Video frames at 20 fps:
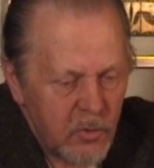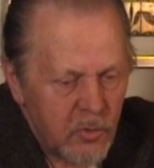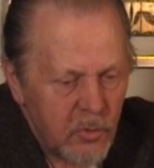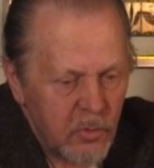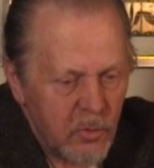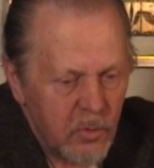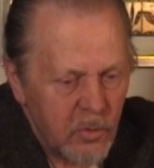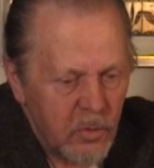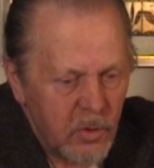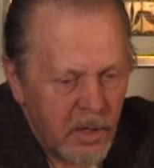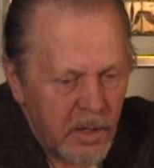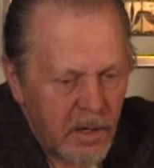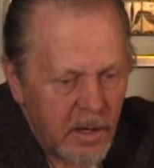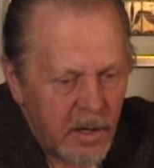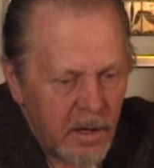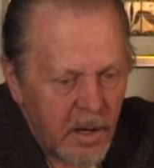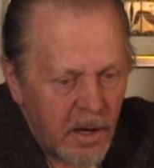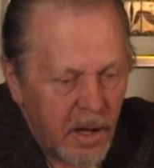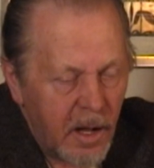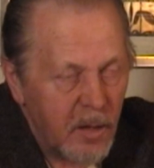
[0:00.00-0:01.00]
to
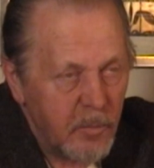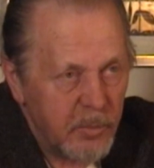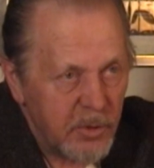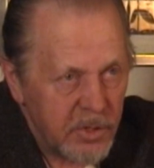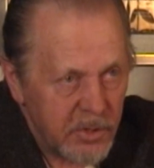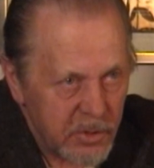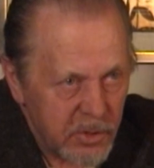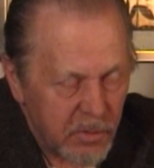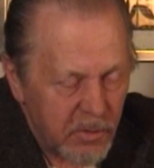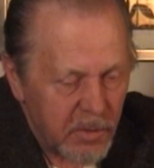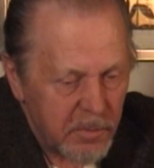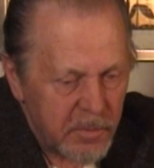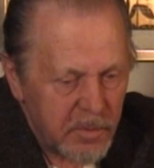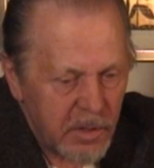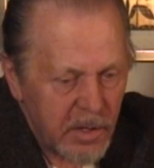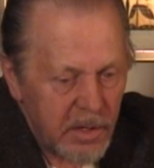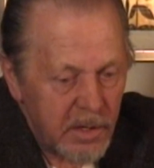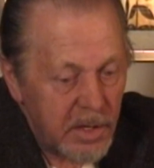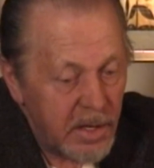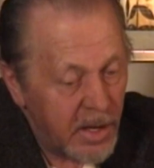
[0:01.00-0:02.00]
uh, help with the script.
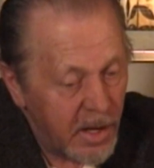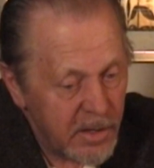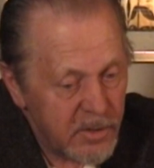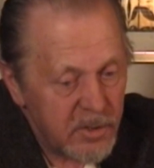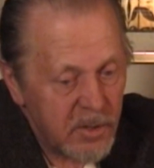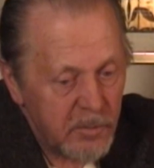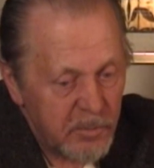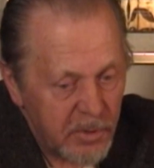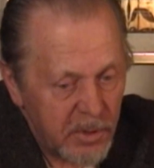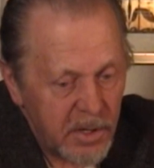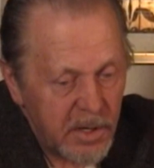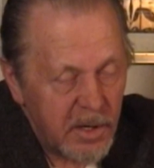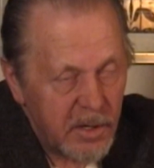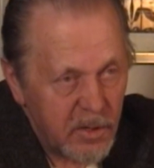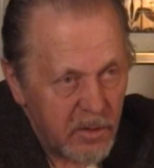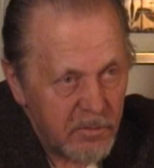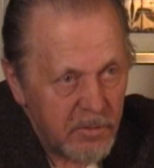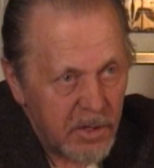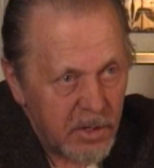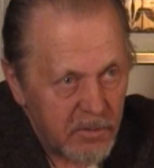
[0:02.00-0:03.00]
And he had some pretty
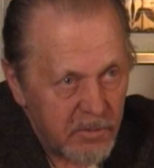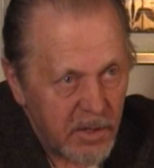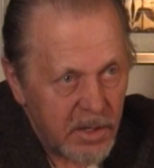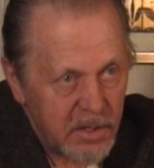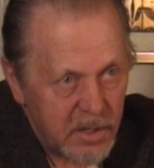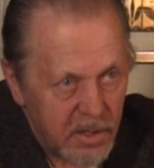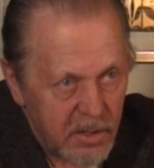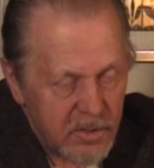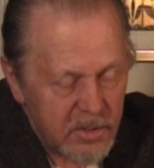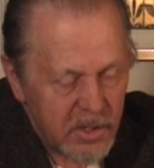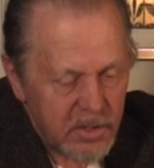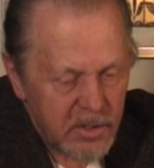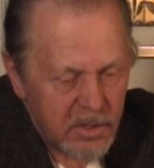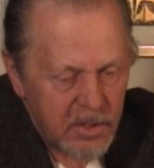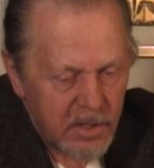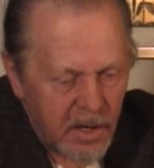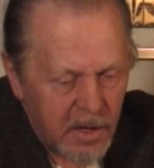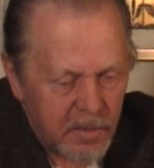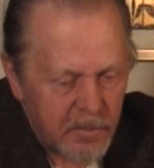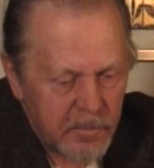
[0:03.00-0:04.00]
innovative ideas at
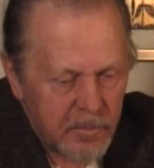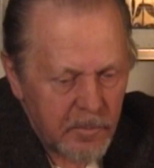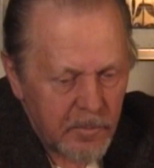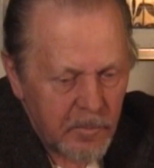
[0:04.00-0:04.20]
the time.